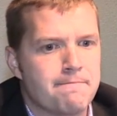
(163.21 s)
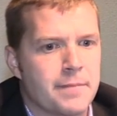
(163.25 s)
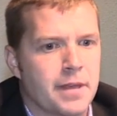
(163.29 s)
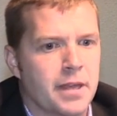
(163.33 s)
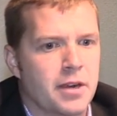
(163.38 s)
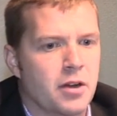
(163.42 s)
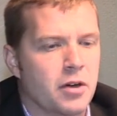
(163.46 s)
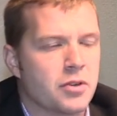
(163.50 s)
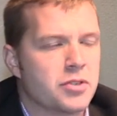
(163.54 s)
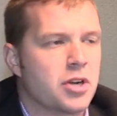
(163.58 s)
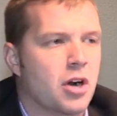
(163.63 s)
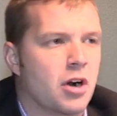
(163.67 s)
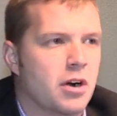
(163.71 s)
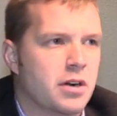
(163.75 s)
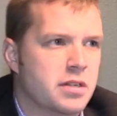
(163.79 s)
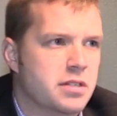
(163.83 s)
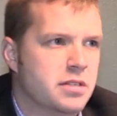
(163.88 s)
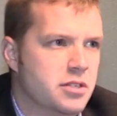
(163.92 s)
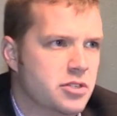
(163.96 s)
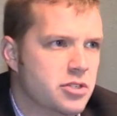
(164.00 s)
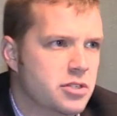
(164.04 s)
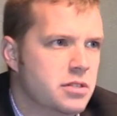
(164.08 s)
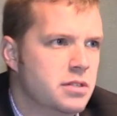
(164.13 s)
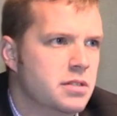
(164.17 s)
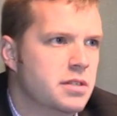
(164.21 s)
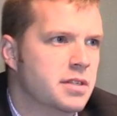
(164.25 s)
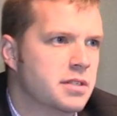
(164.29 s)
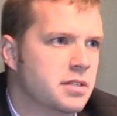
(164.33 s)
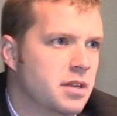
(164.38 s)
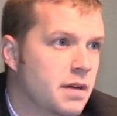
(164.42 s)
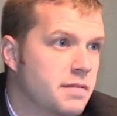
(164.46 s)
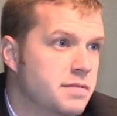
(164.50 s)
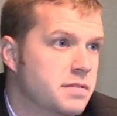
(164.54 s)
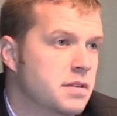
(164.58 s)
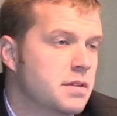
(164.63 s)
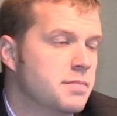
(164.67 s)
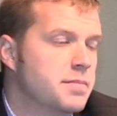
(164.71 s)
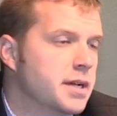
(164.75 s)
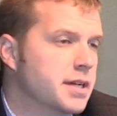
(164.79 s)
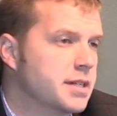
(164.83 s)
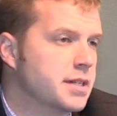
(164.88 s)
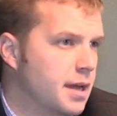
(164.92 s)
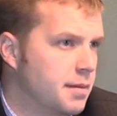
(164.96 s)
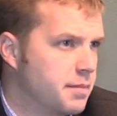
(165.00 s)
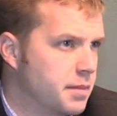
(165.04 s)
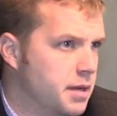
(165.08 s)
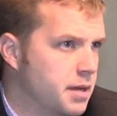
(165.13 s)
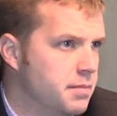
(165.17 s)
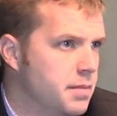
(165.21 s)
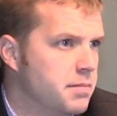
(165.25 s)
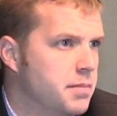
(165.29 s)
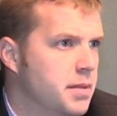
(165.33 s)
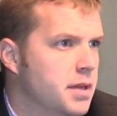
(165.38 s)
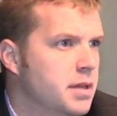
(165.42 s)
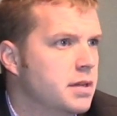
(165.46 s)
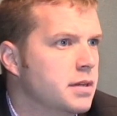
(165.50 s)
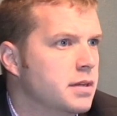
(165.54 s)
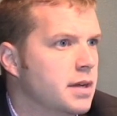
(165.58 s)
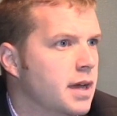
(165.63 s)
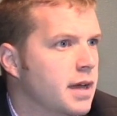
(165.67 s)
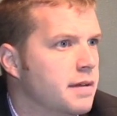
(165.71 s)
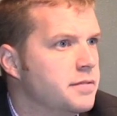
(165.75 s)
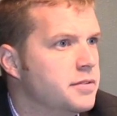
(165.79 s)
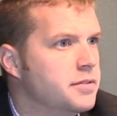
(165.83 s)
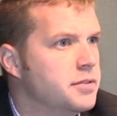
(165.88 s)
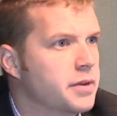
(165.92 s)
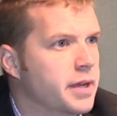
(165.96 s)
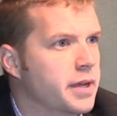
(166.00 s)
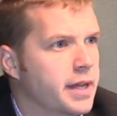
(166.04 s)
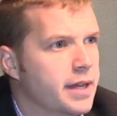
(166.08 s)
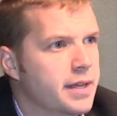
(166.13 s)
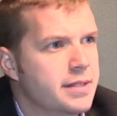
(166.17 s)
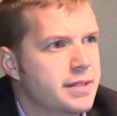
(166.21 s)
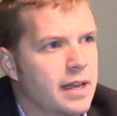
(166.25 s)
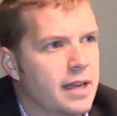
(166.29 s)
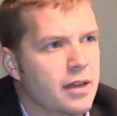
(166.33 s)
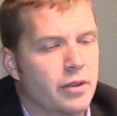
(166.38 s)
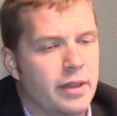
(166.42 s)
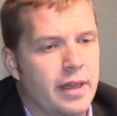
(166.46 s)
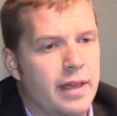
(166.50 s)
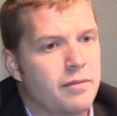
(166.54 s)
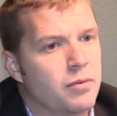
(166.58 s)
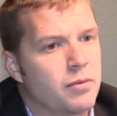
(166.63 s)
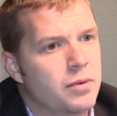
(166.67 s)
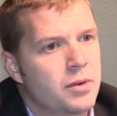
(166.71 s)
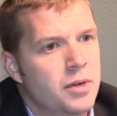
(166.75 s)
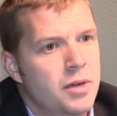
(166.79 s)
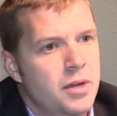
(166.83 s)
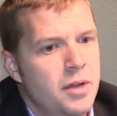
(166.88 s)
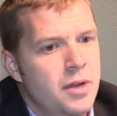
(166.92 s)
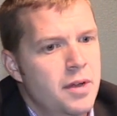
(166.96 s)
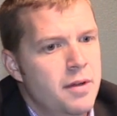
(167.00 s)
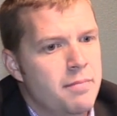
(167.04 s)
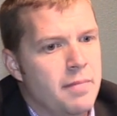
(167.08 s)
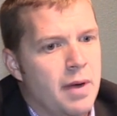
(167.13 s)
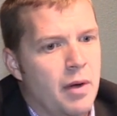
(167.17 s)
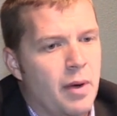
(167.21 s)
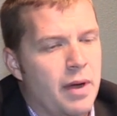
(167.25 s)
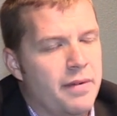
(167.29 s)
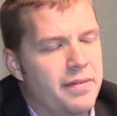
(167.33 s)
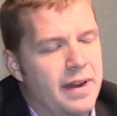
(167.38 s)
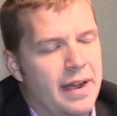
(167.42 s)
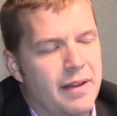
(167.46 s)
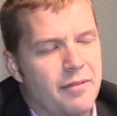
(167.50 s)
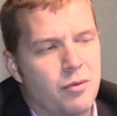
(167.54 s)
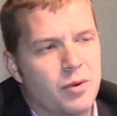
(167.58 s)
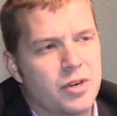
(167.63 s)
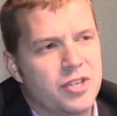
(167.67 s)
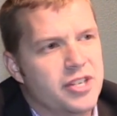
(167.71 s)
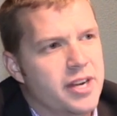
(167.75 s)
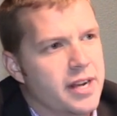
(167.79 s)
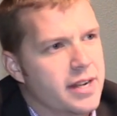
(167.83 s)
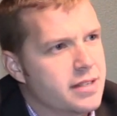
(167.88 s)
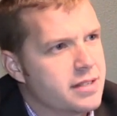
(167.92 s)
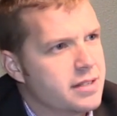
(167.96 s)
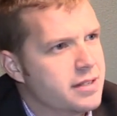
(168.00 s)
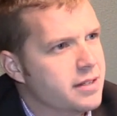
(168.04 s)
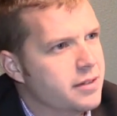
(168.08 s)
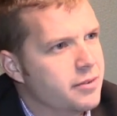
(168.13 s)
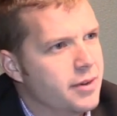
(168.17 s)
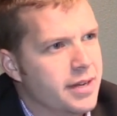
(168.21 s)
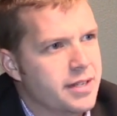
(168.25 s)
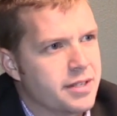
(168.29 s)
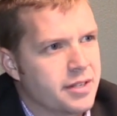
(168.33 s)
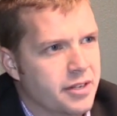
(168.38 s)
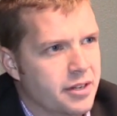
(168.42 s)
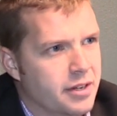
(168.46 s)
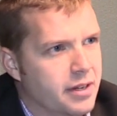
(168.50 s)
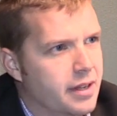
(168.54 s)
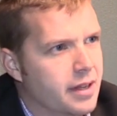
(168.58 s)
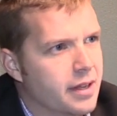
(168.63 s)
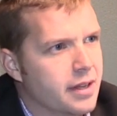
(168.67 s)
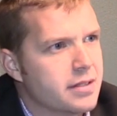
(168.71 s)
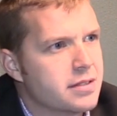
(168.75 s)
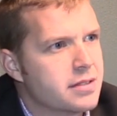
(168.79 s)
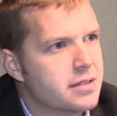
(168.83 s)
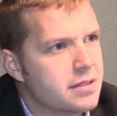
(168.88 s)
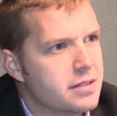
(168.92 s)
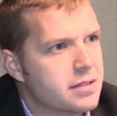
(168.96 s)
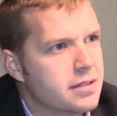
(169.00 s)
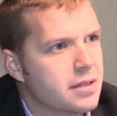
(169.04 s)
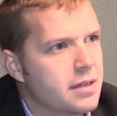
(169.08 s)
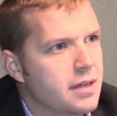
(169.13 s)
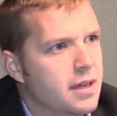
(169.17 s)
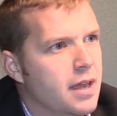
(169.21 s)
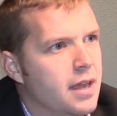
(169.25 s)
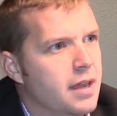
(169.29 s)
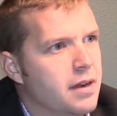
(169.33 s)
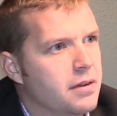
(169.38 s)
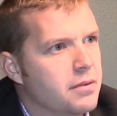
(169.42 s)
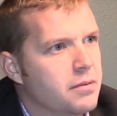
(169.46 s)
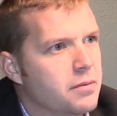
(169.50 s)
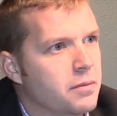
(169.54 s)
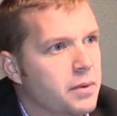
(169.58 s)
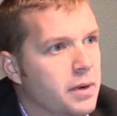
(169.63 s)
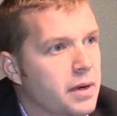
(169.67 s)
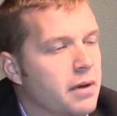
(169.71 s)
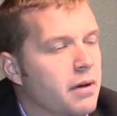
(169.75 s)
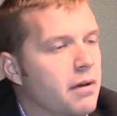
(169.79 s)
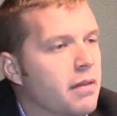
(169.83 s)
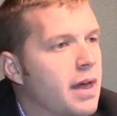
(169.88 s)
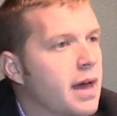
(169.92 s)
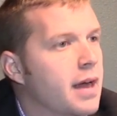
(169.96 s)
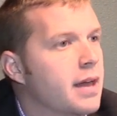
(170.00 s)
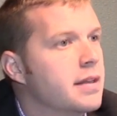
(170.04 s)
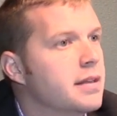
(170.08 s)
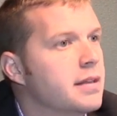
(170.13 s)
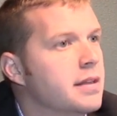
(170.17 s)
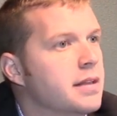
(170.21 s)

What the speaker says: It was a hard decision. It's obviously a big time commitment, and I have 2 kids. My wife and I have one chance to raise good kids, and we know that.